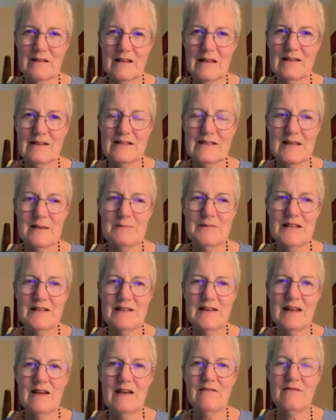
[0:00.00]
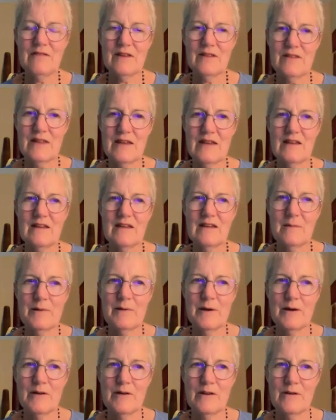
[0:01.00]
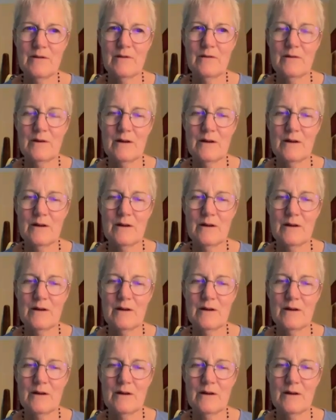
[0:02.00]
Accepting everything about you